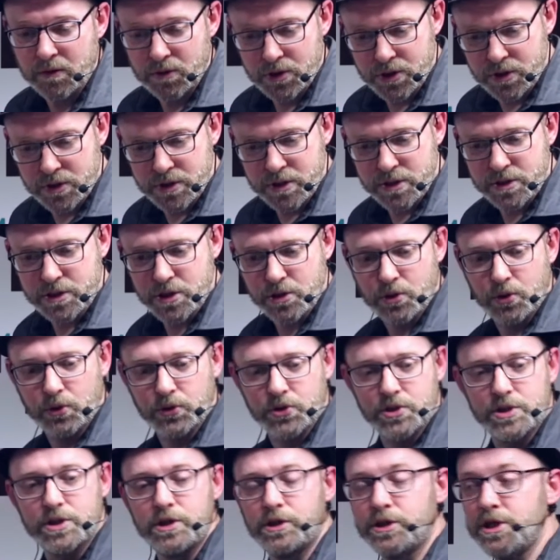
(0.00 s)
which is a
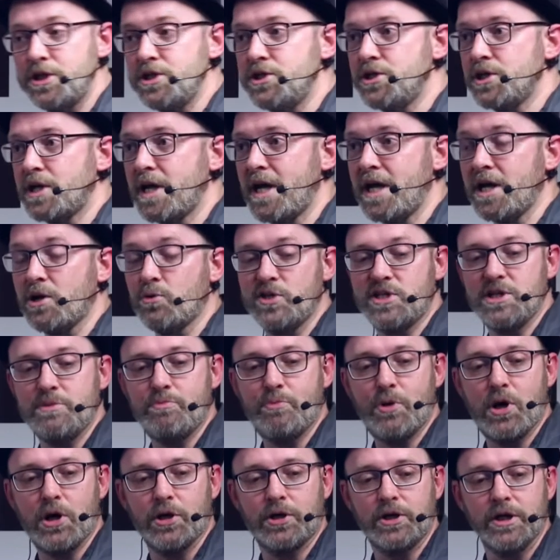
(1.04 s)
so-called strategic equity
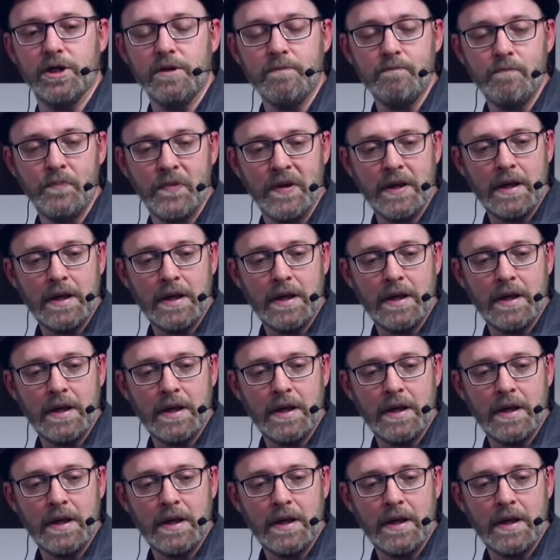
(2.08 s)
partner,